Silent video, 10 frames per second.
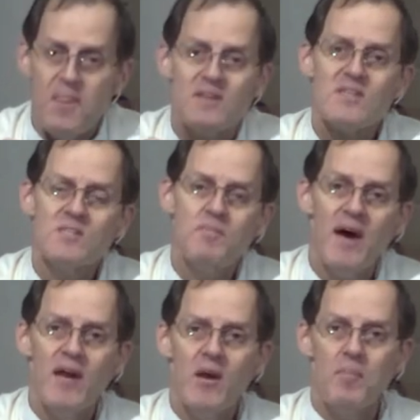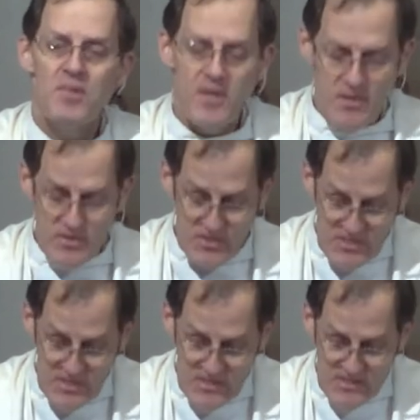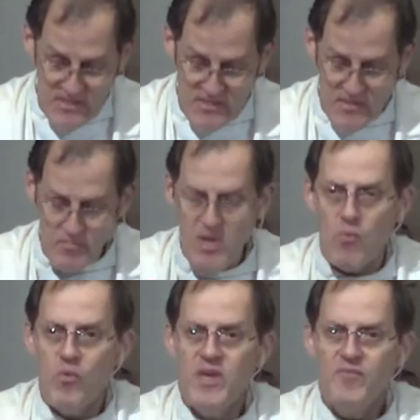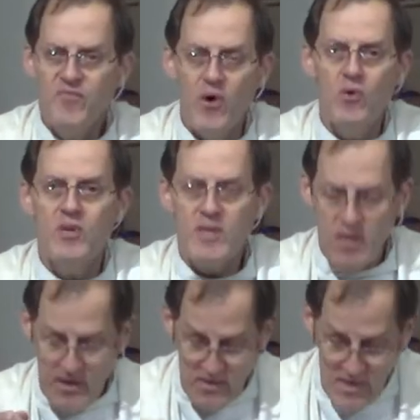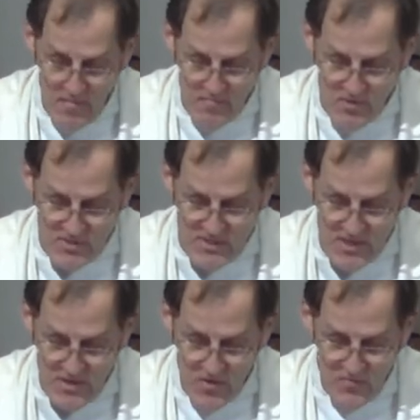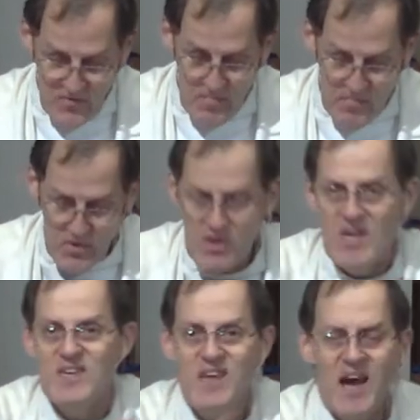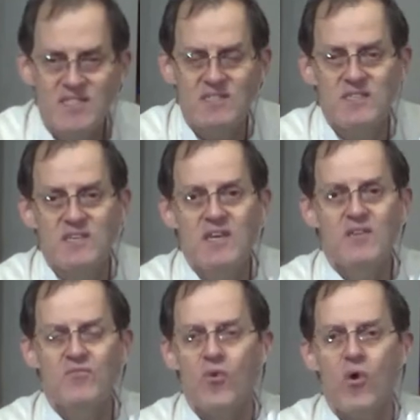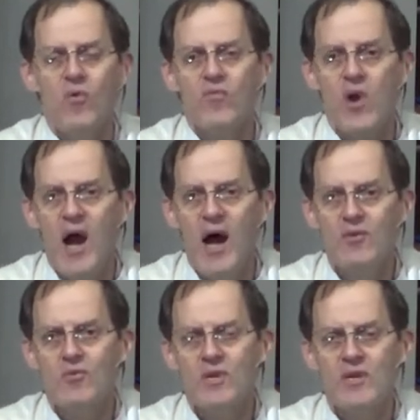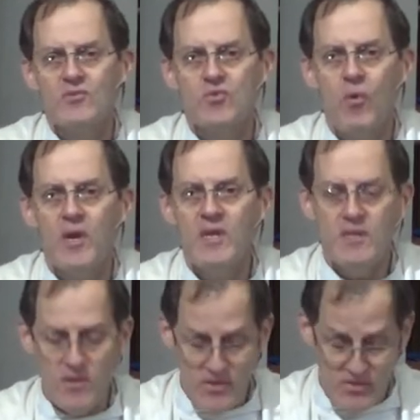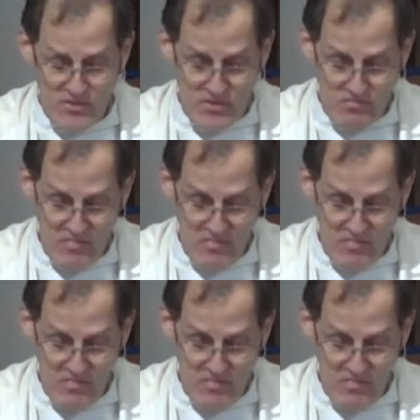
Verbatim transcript: despite our political cynicism, we voted in numbers in November not seen for over 120 years.